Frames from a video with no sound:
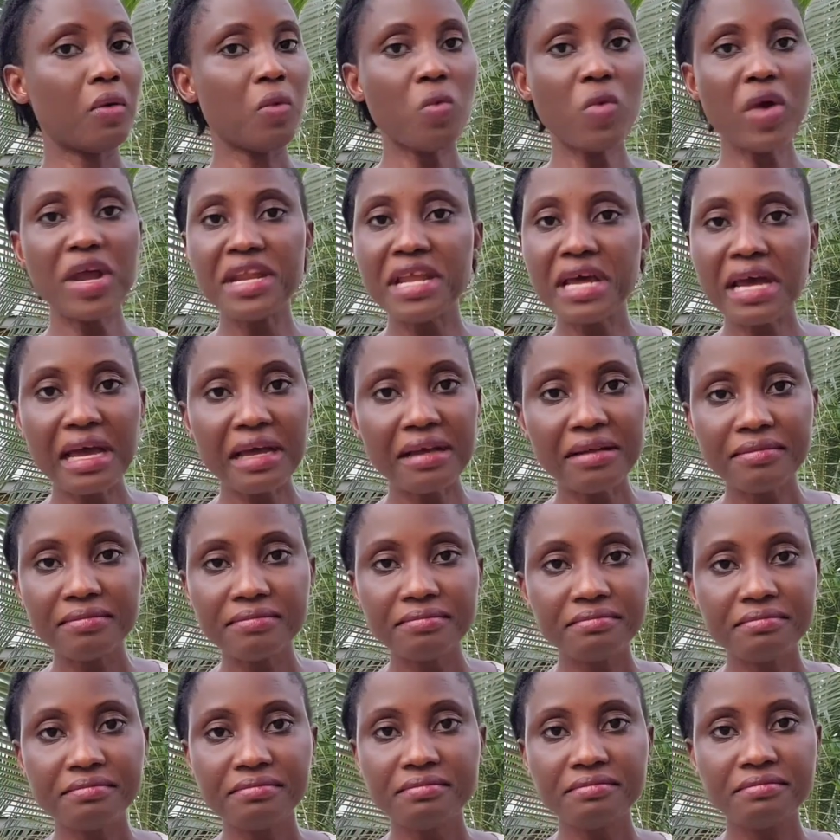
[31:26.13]
Whether
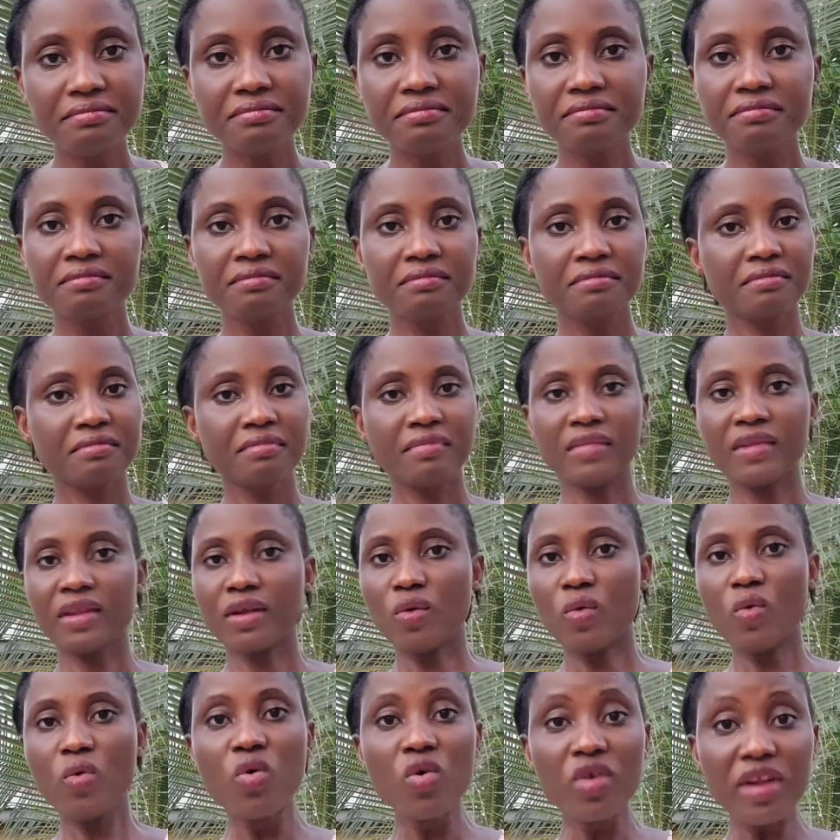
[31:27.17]

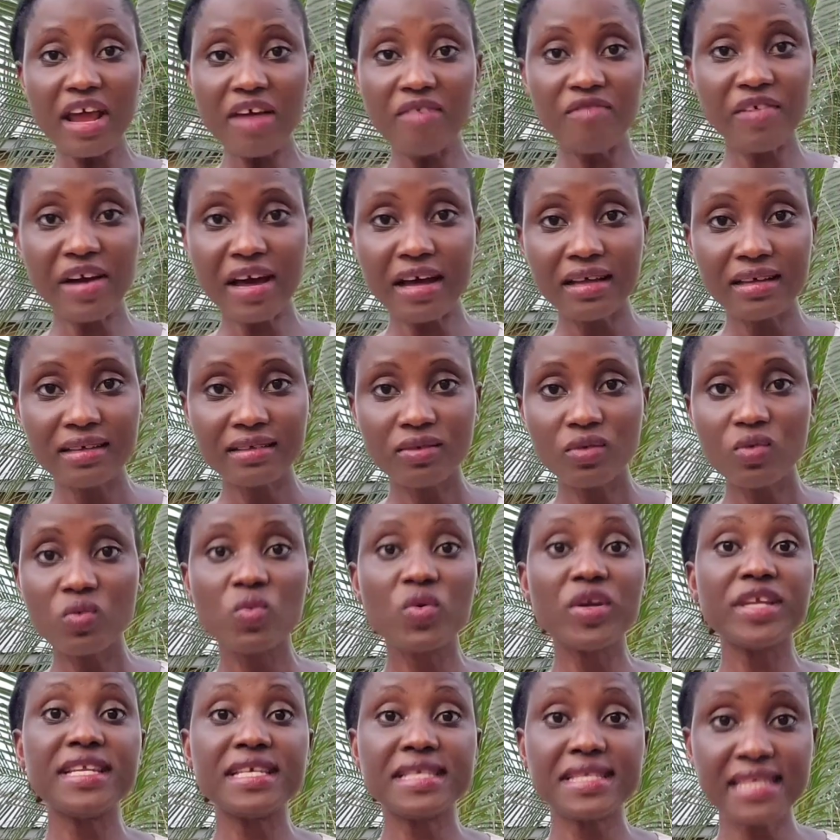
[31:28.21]
whoever
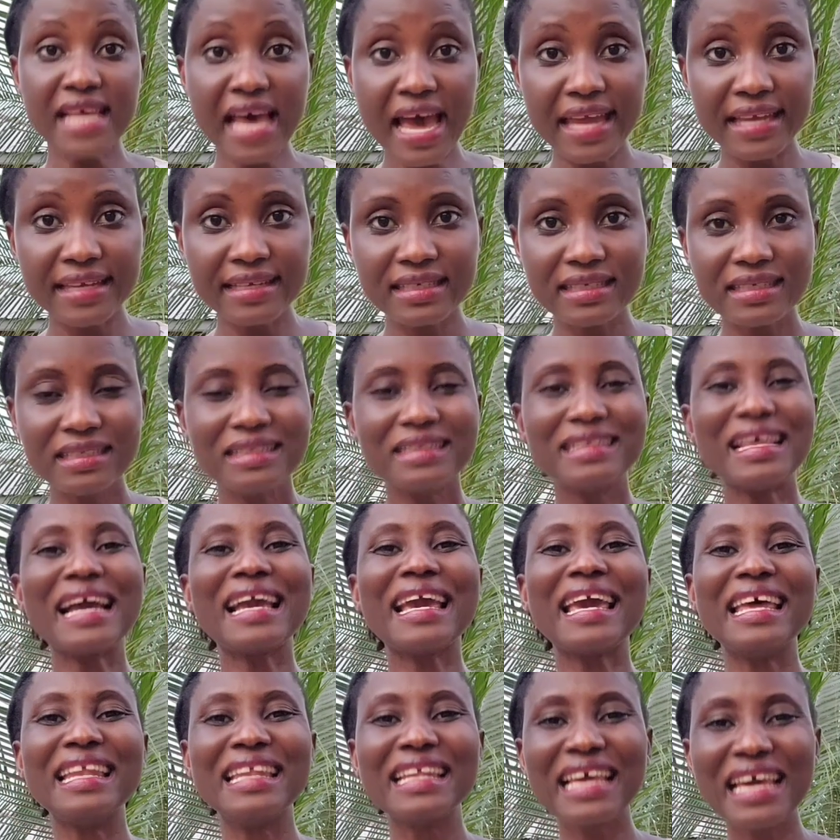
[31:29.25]
we decide that
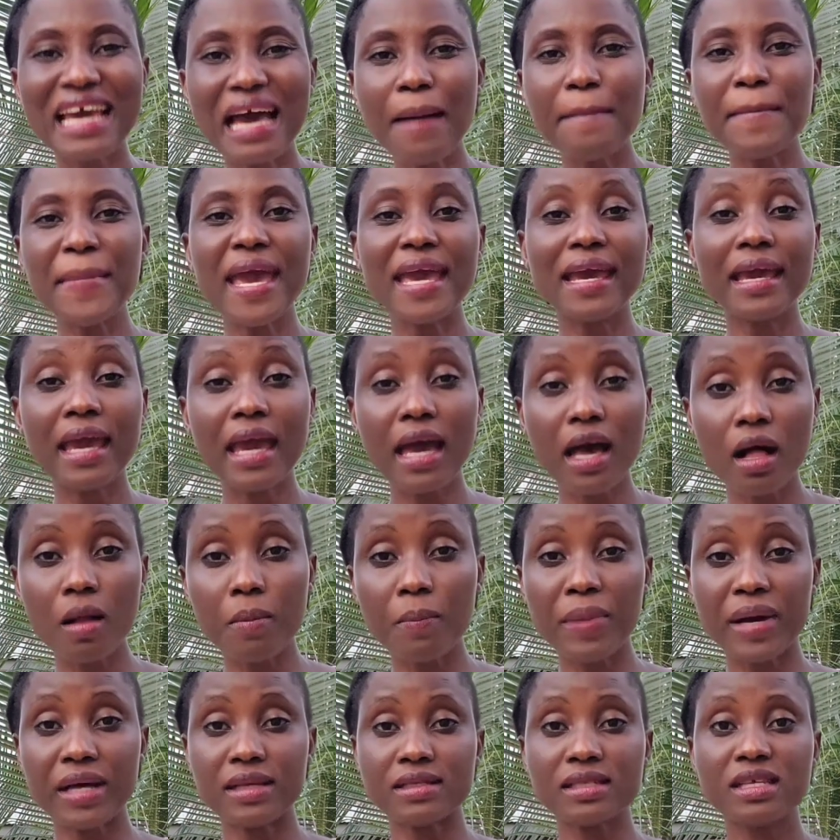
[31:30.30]
can come and
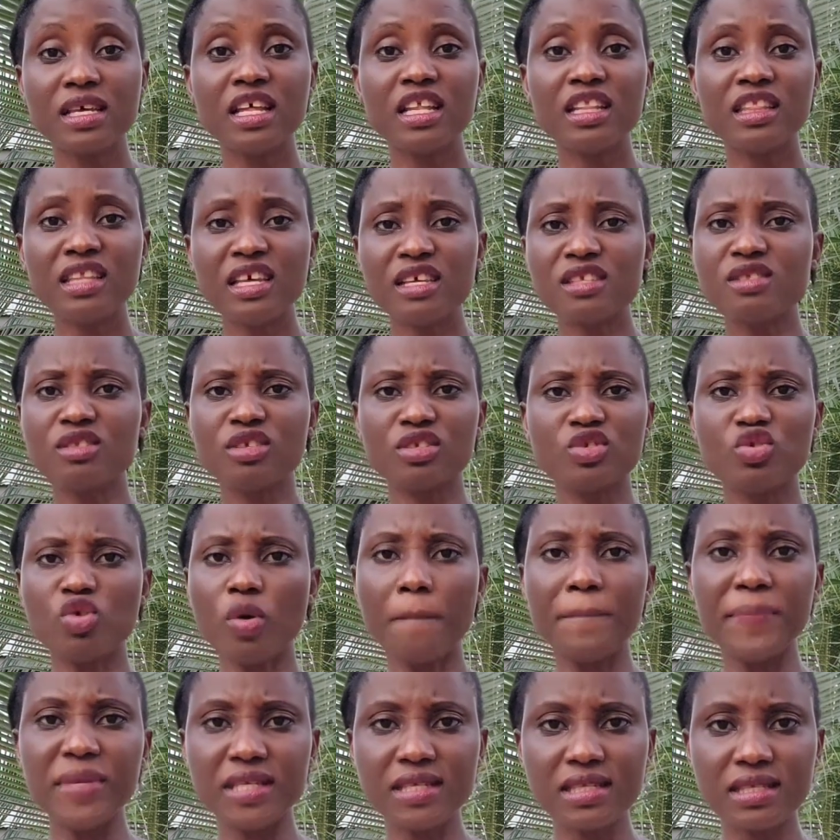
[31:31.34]
help us, that's not your
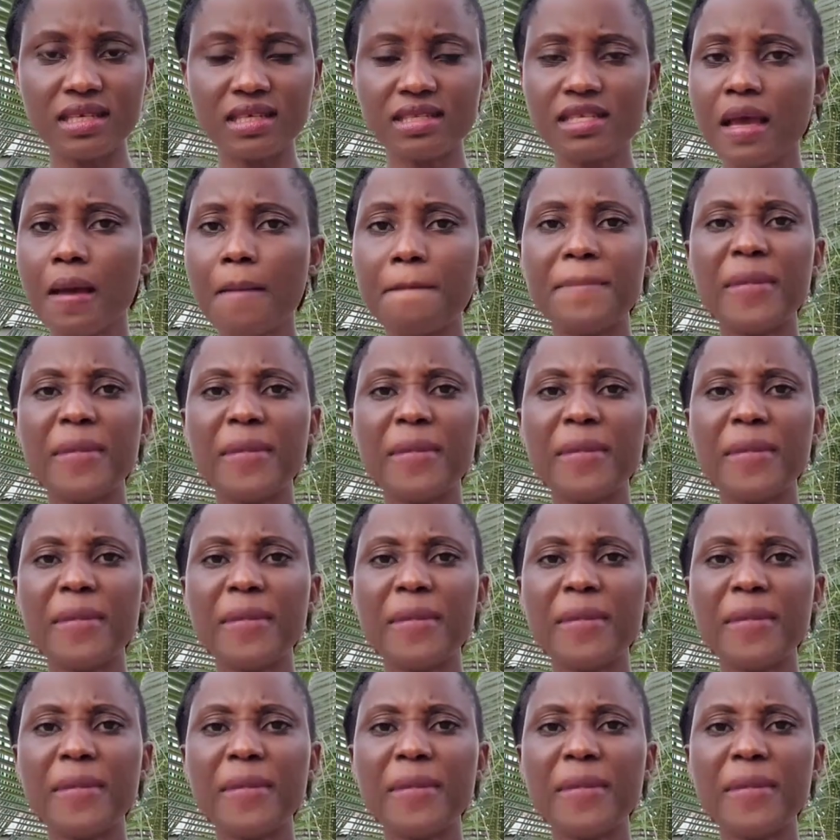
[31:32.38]
business.